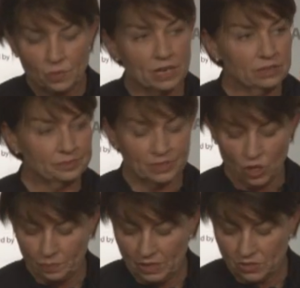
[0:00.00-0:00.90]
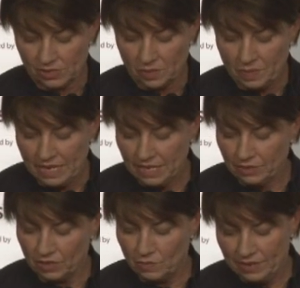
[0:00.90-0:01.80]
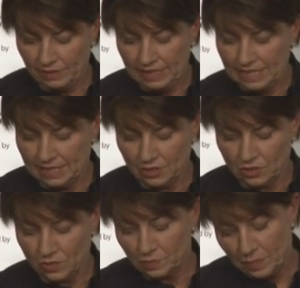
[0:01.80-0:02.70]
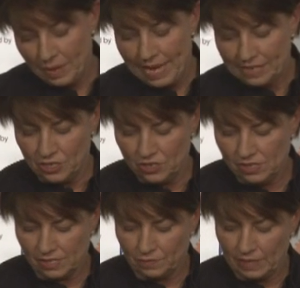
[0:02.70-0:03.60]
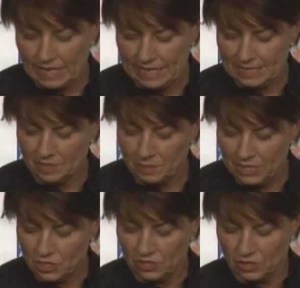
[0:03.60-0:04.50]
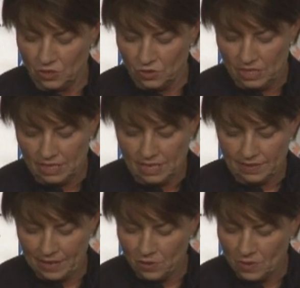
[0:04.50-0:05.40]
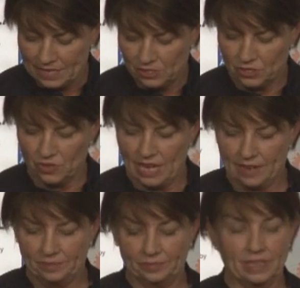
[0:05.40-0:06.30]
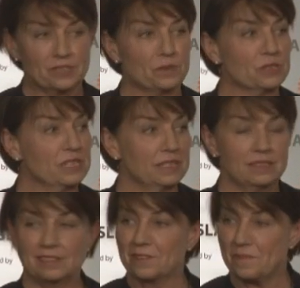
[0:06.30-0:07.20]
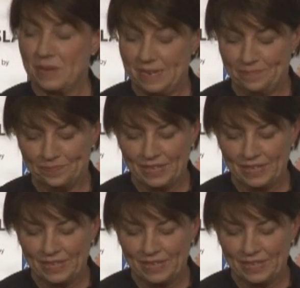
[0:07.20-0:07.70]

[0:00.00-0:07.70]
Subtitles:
Well, not because the media are revelling in the bad news and forgetting to mention the good. They always do that. That's Ross Gittins, not me.